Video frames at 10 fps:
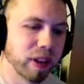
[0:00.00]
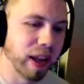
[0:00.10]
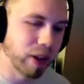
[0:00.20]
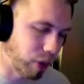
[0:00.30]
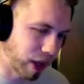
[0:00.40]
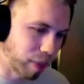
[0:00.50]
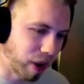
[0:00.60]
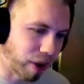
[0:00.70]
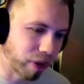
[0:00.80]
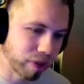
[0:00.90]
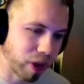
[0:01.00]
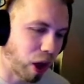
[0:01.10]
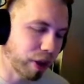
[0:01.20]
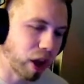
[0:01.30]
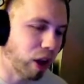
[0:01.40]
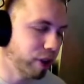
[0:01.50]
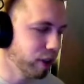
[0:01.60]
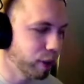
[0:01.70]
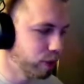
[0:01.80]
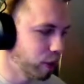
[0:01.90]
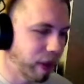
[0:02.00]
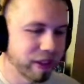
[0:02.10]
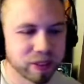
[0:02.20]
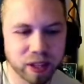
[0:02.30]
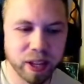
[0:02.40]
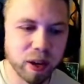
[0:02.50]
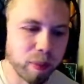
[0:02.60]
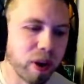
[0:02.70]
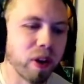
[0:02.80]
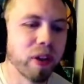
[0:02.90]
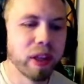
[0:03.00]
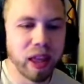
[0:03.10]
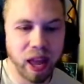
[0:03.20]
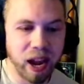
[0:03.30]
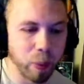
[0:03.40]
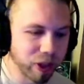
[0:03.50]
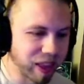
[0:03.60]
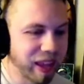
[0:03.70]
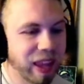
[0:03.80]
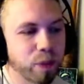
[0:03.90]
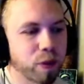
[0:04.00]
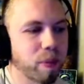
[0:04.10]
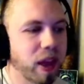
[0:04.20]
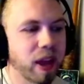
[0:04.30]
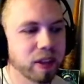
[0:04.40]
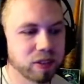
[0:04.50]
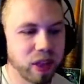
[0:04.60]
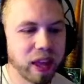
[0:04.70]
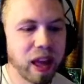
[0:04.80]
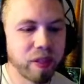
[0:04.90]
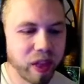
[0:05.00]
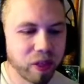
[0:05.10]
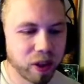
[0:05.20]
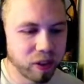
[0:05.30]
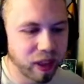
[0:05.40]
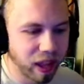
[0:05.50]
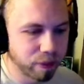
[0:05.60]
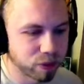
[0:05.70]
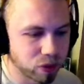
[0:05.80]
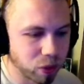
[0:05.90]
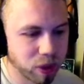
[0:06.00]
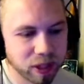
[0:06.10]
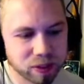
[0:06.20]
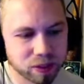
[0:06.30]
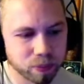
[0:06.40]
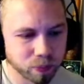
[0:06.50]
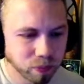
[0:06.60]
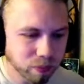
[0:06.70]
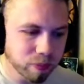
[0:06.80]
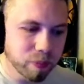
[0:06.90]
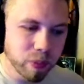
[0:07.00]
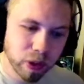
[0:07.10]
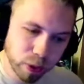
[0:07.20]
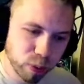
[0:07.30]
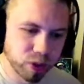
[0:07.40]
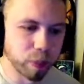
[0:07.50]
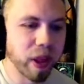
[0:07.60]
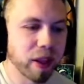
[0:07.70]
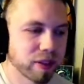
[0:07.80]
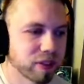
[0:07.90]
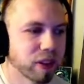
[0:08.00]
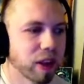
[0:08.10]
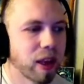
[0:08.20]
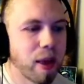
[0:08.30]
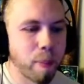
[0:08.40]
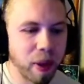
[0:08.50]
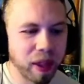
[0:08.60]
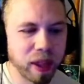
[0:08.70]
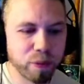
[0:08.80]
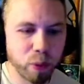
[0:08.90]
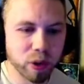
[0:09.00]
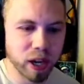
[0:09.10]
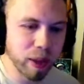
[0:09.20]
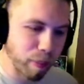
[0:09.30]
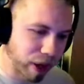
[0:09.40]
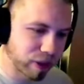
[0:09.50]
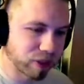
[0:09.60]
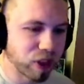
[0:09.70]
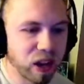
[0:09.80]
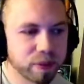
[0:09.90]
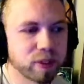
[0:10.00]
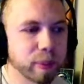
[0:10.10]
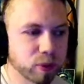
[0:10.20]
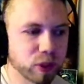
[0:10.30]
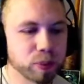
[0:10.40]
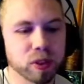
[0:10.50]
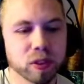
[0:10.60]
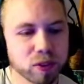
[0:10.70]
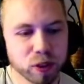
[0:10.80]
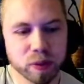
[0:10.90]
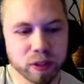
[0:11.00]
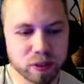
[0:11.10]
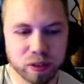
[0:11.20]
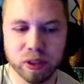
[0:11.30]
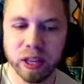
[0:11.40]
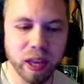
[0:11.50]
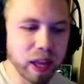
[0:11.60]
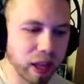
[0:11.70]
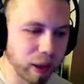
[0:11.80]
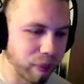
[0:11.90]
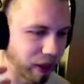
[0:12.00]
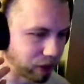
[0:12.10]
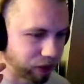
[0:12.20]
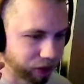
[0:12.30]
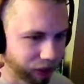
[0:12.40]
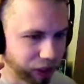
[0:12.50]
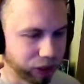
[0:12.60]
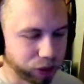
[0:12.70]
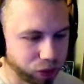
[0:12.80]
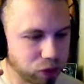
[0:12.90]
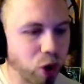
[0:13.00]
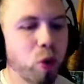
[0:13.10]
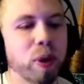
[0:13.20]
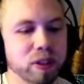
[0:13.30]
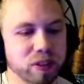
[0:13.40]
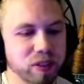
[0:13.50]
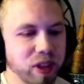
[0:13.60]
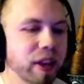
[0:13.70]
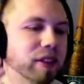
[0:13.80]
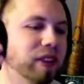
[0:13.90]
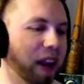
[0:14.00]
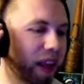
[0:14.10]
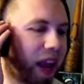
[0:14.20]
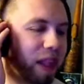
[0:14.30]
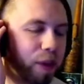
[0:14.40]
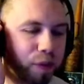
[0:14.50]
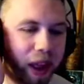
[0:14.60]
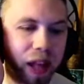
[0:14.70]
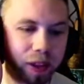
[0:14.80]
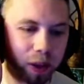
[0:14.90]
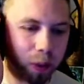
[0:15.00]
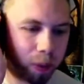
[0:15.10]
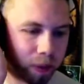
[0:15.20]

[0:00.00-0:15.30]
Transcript: and you get them all. All, all your user base can get them all. And how what they get from that is they got they literally have Sony's user base paying for a Microsoft subscription service. Like it, it makes so much sense. And again, the value